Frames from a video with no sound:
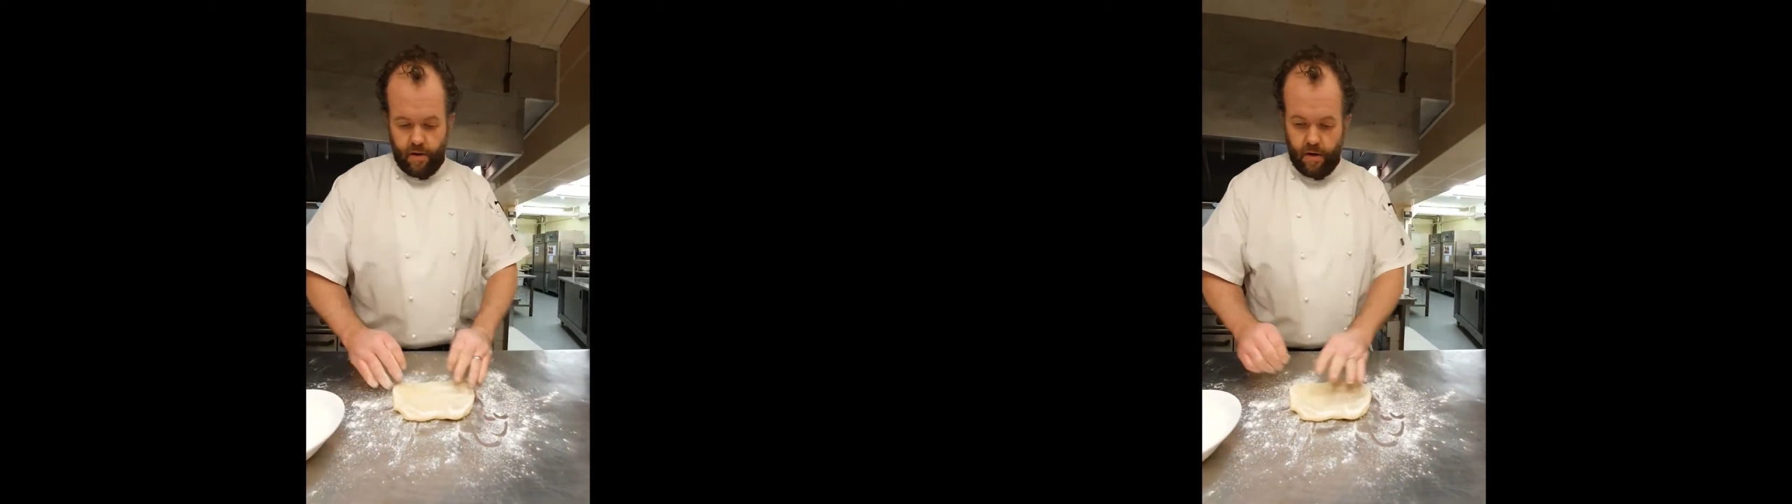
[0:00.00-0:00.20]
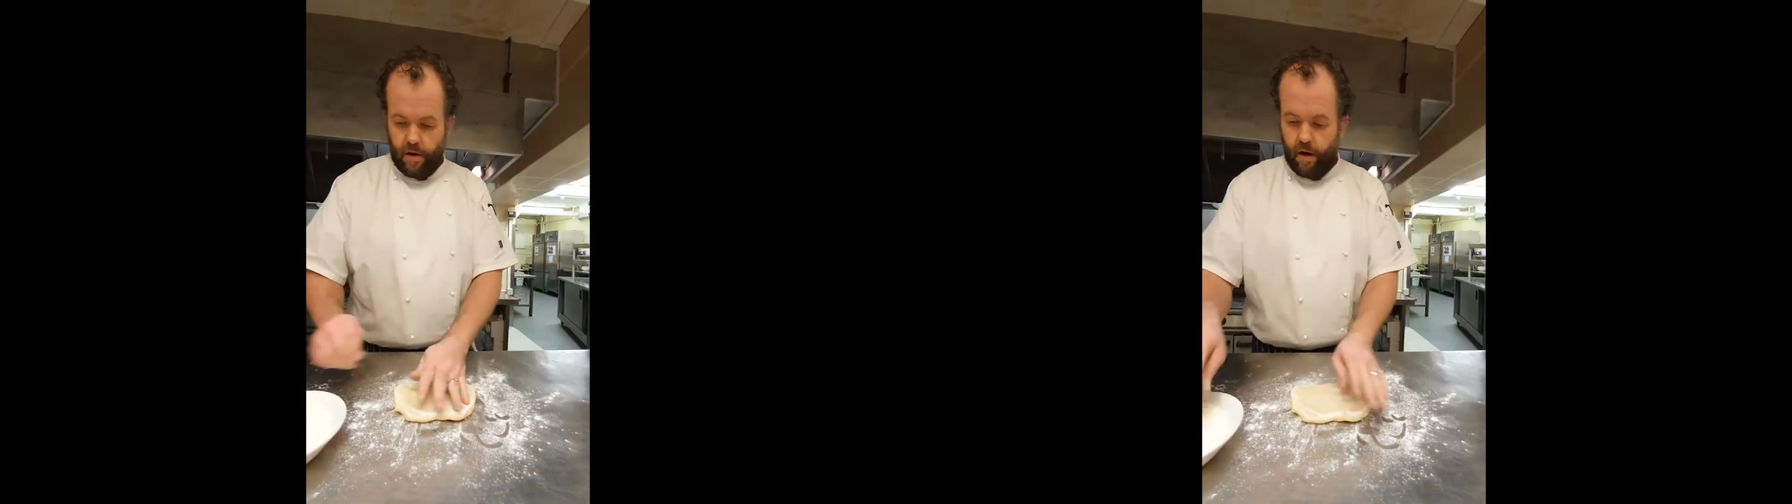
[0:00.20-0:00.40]

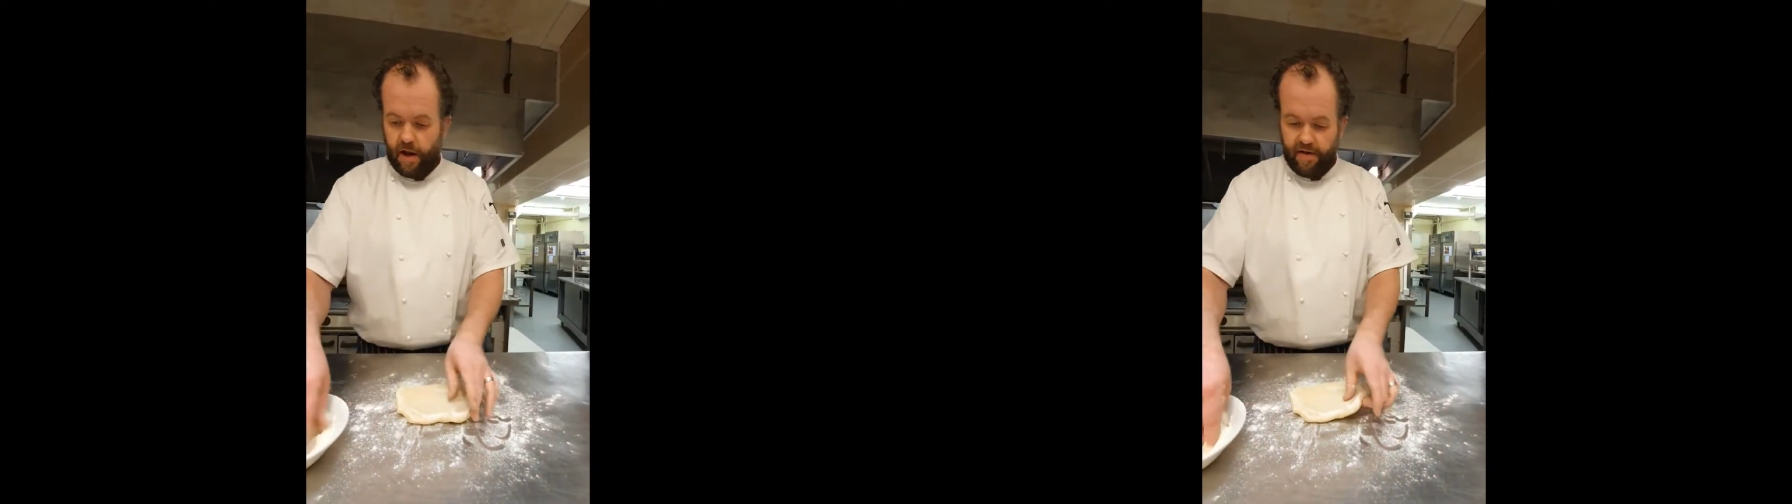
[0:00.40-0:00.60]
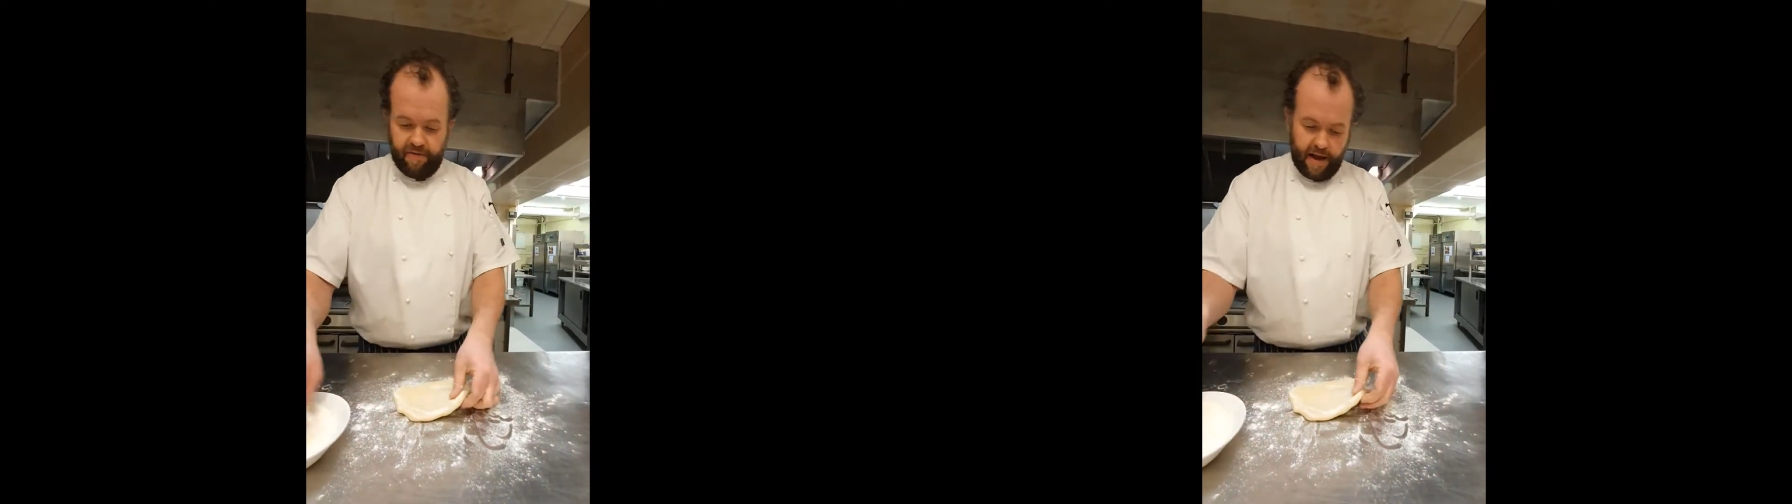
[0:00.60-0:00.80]

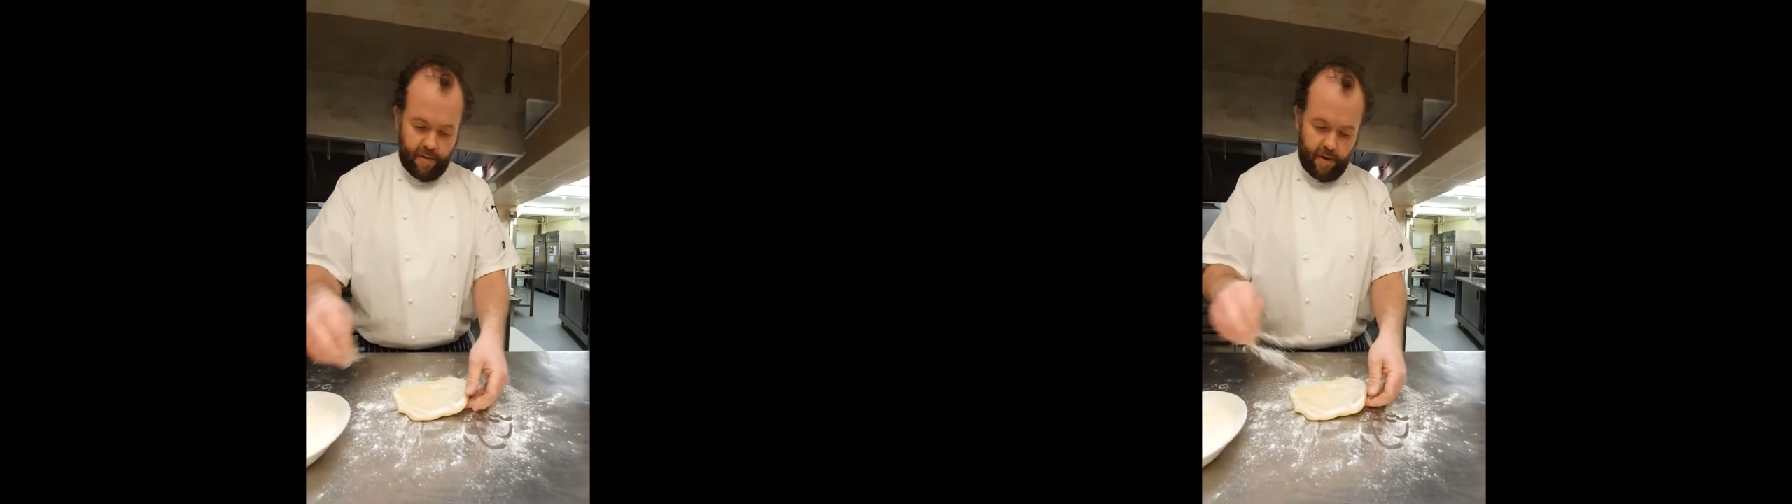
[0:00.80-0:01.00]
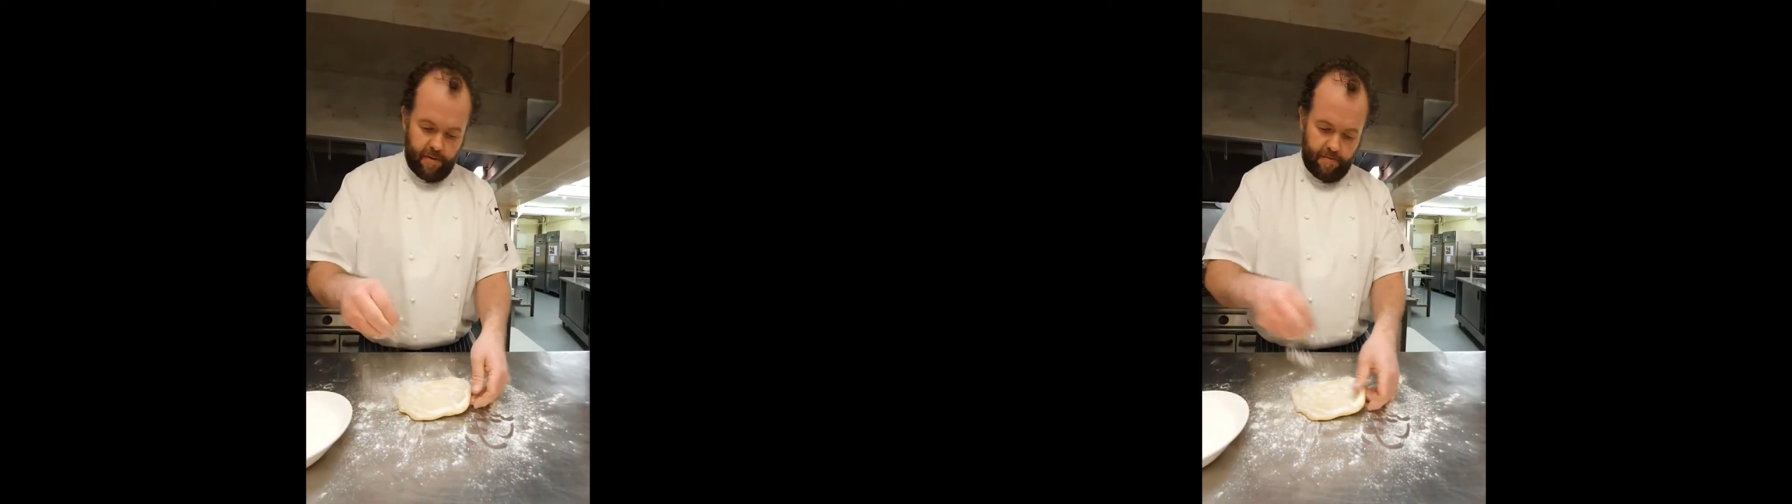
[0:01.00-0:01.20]
Lightly
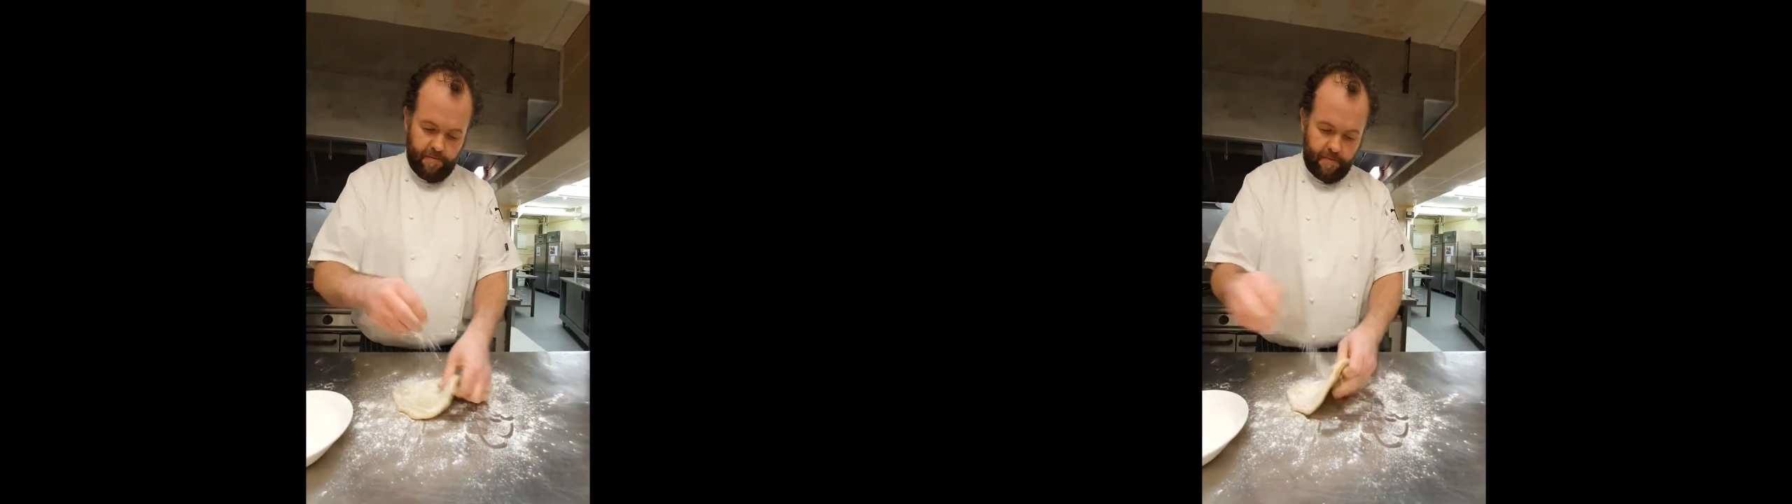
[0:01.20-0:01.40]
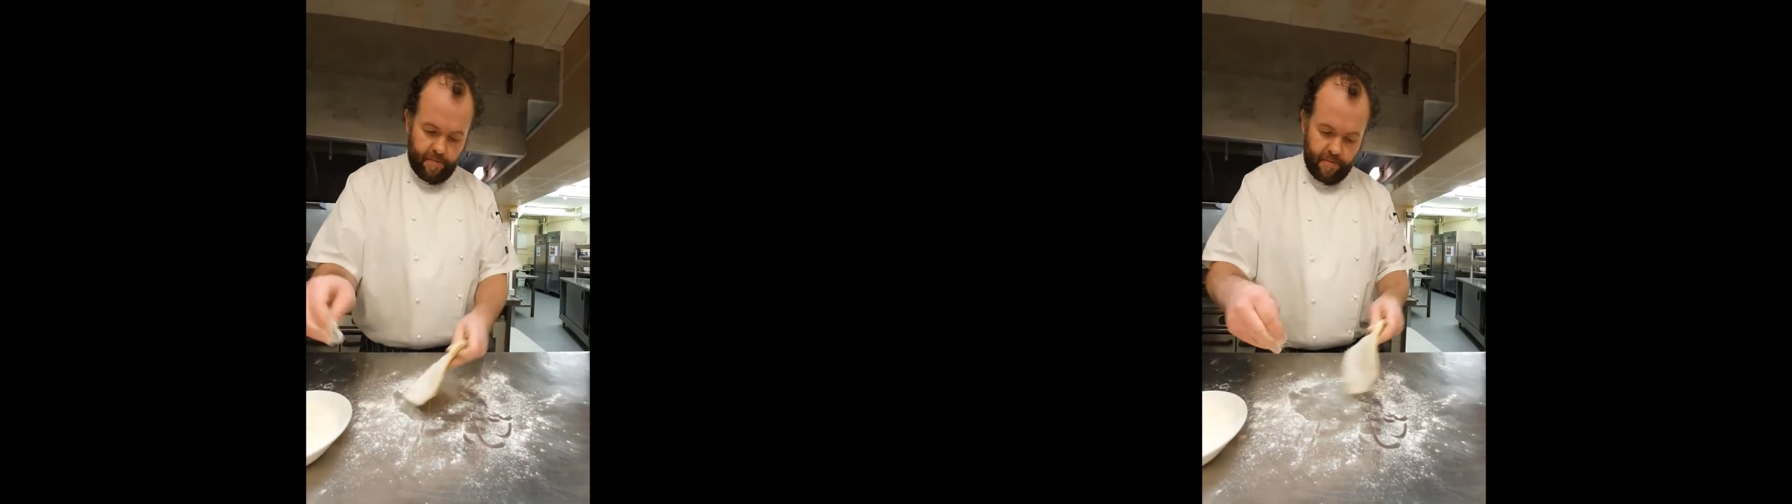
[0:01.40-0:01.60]
flour
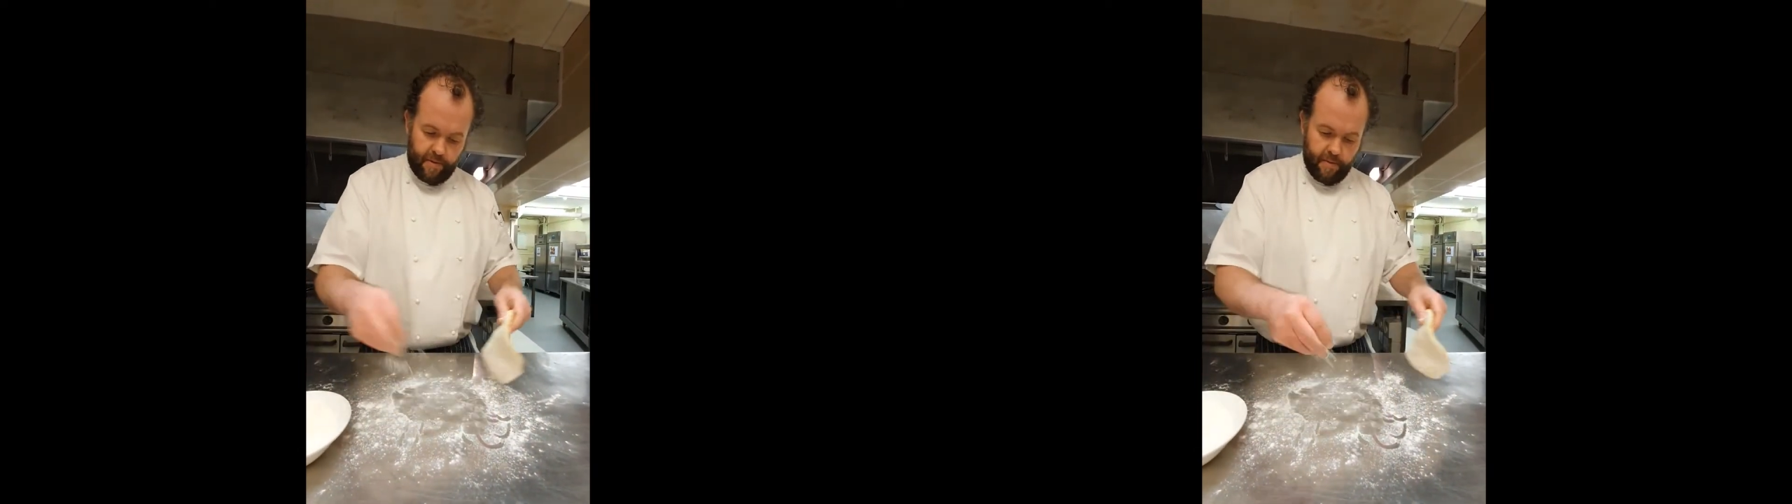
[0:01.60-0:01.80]
the